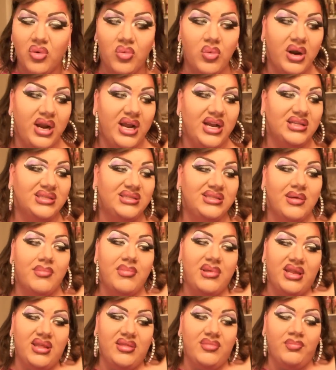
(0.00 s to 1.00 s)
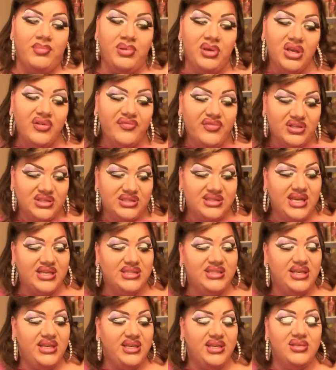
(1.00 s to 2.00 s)
whereas somebody beautiful and
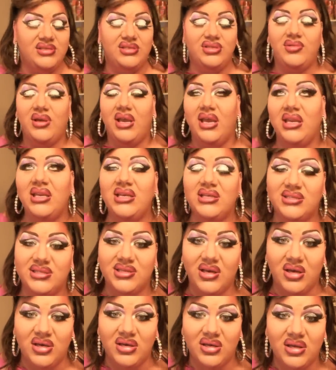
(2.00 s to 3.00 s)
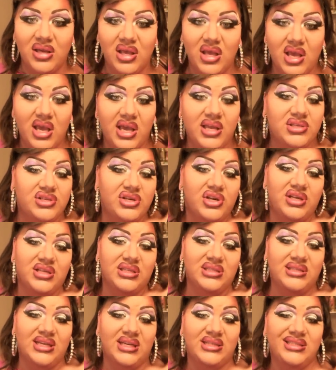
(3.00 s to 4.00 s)
sexy can do any song and turn
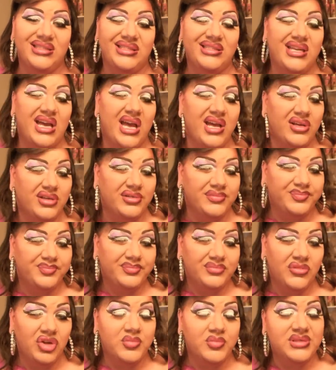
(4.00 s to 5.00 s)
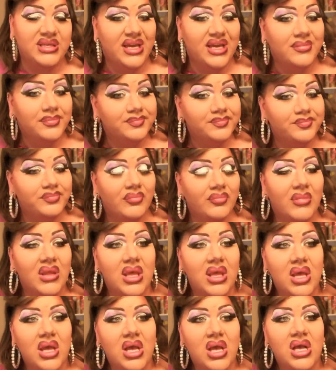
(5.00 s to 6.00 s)
it sexy style. You know what I'm saying?
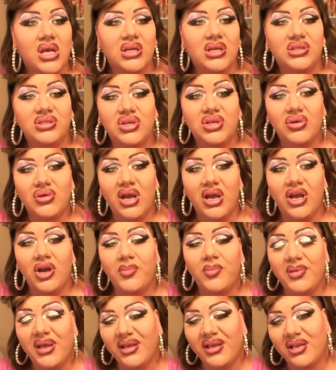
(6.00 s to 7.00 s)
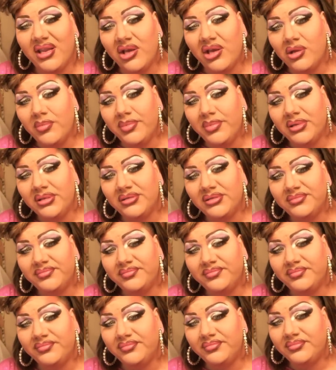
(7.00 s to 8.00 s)
So I hope that could help.
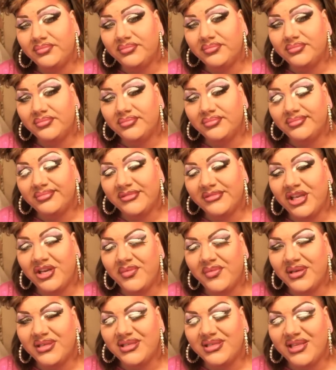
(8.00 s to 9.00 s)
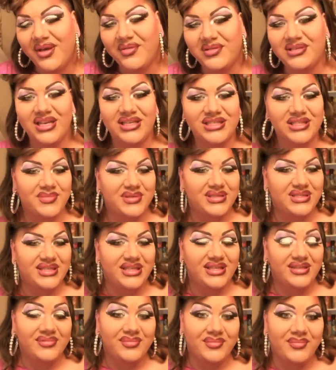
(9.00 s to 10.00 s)
Anyways, that was Ask
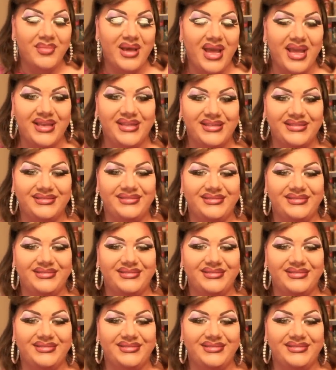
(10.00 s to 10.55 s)
Misty. Bye.